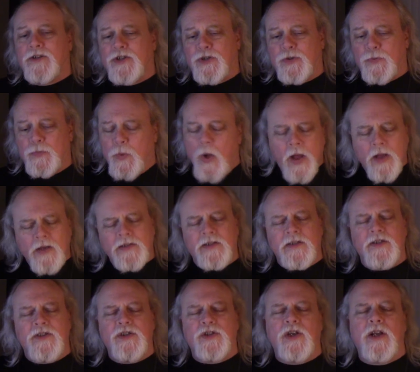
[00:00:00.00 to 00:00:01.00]
She
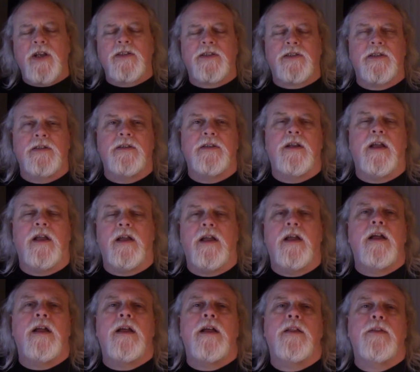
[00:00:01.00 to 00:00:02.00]
wasn't just
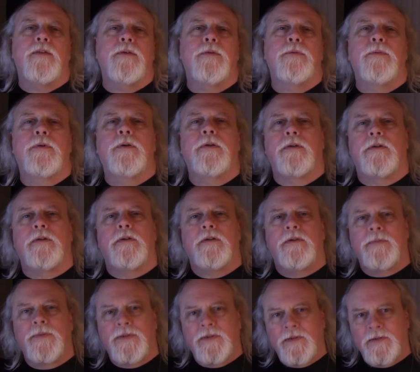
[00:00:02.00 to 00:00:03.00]
another
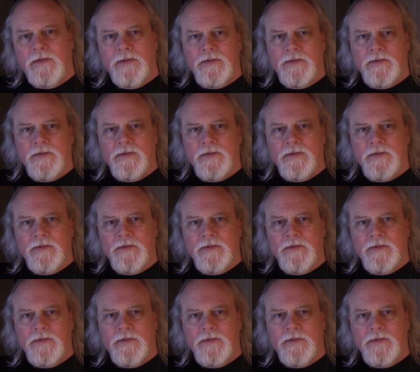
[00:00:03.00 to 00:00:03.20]
woman,